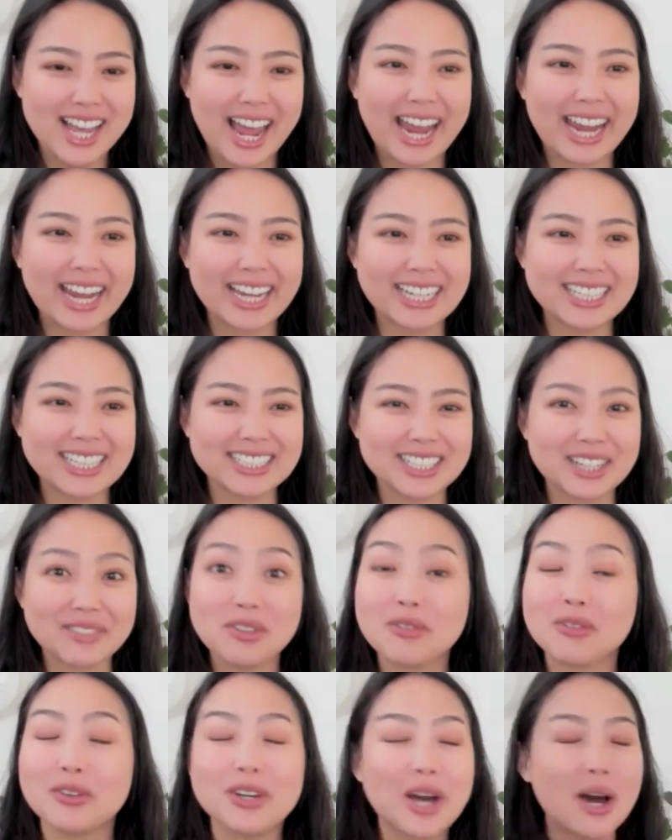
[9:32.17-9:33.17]
And if
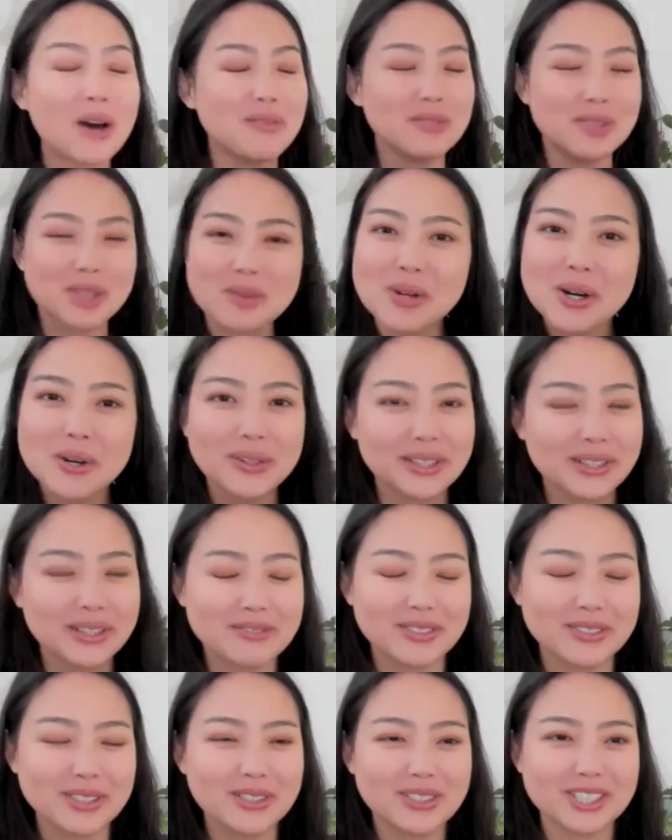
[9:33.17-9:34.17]
you feel comfortable, I would love
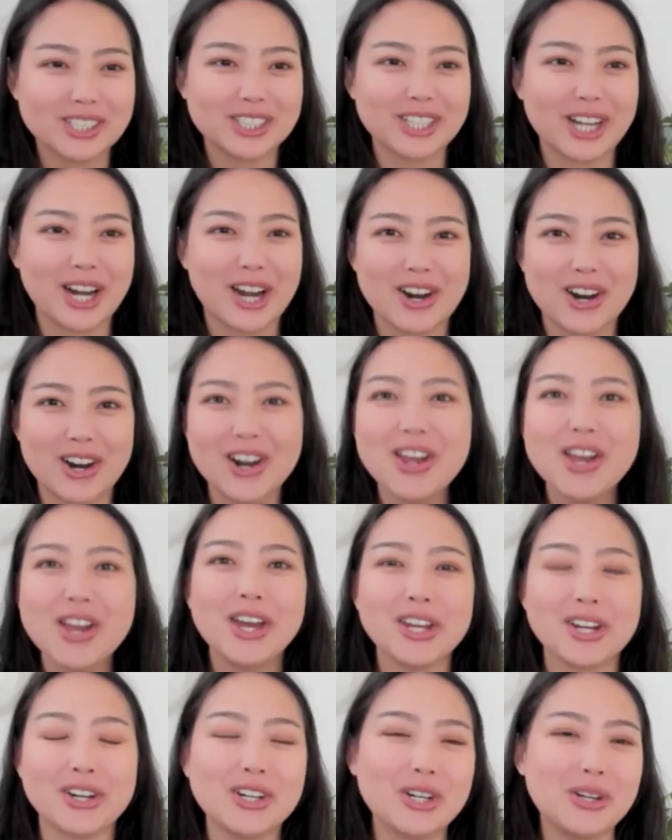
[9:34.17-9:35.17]
for you to share
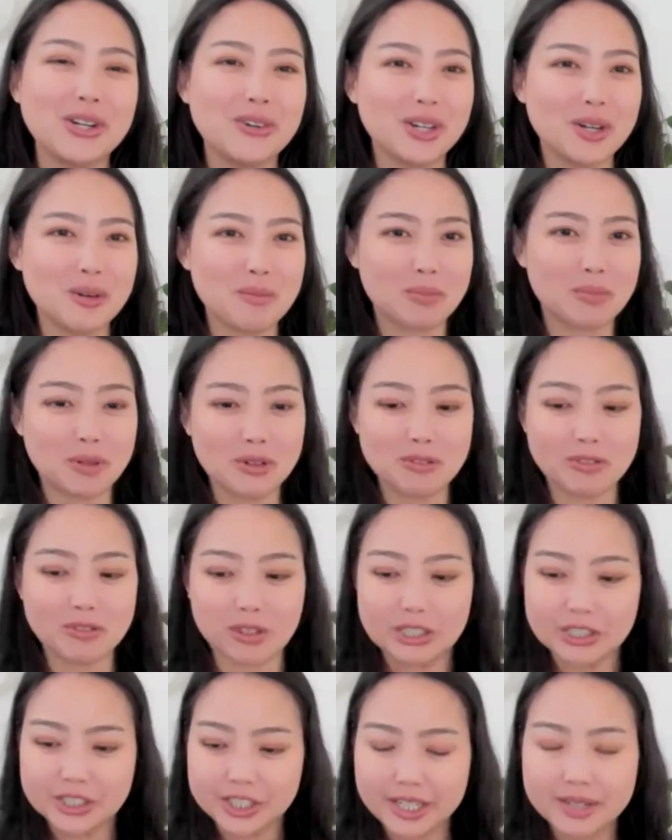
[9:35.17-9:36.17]
your new and improved
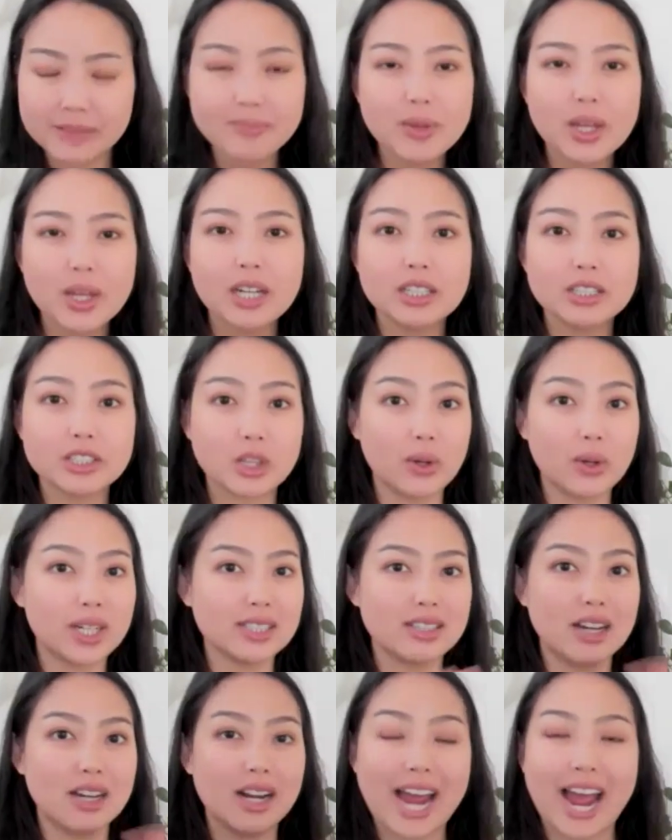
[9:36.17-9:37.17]
version. So it does
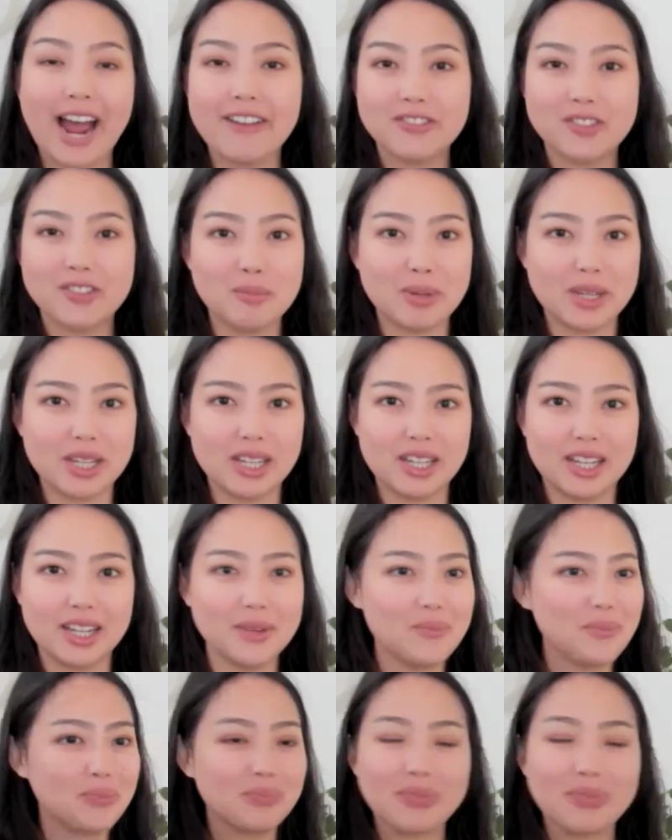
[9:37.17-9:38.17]
not have to be
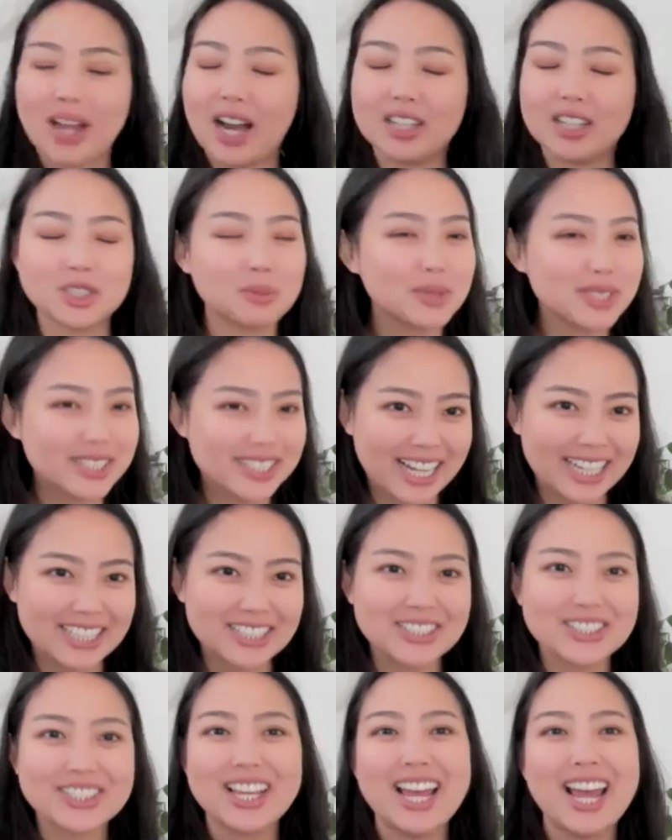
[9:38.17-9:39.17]

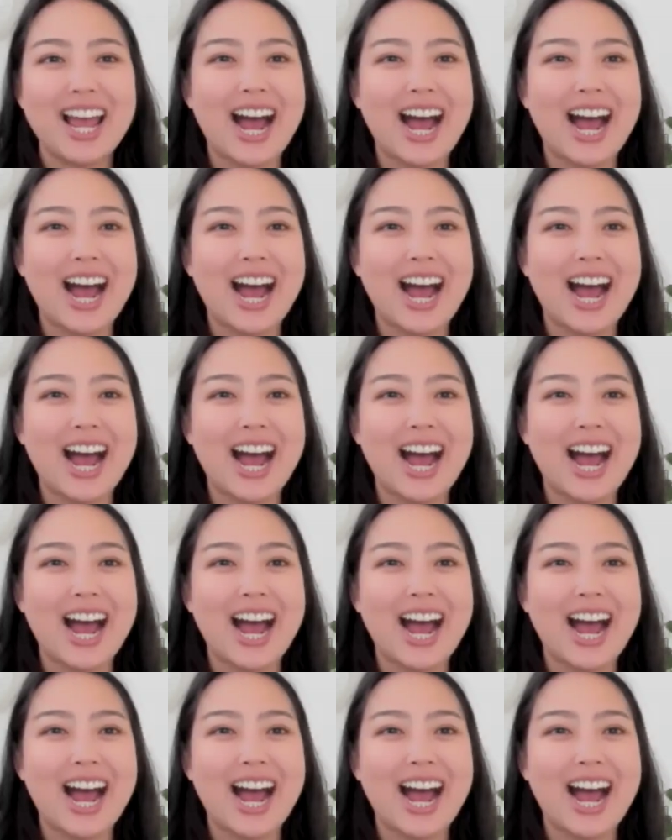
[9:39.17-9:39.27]
100%.